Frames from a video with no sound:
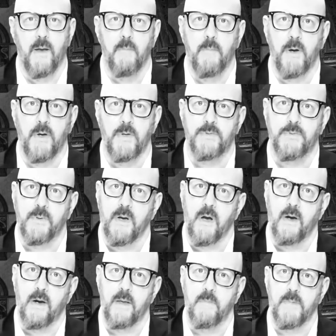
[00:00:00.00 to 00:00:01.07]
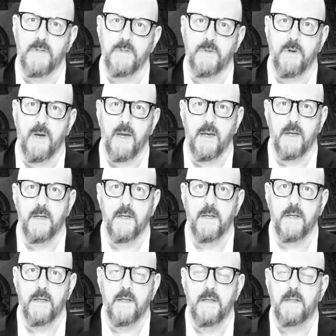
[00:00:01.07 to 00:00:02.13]
post regarding Miss Crane.
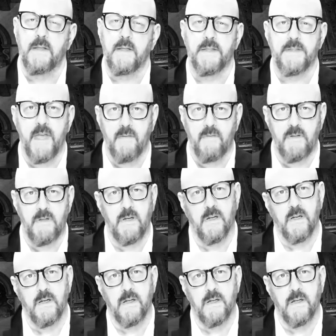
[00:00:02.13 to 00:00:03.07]
Let's have a look.